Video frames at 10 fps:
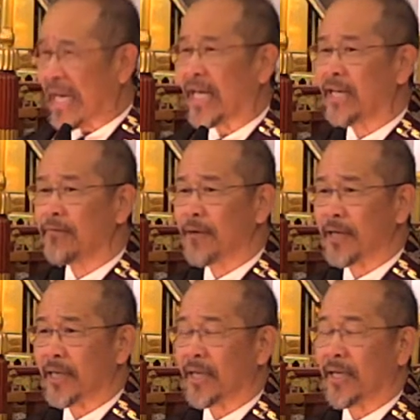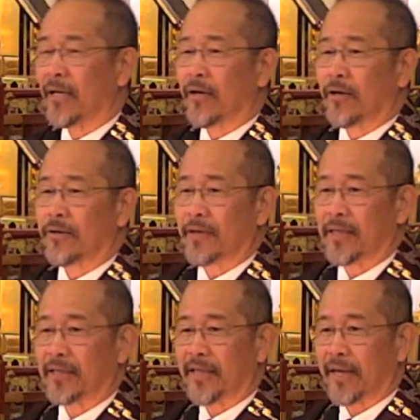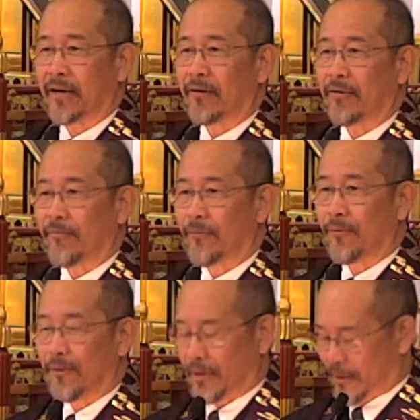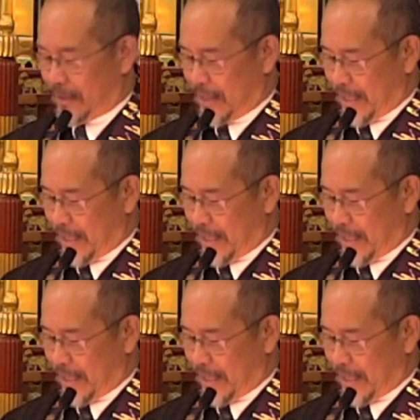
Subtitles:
Anyone who has cared for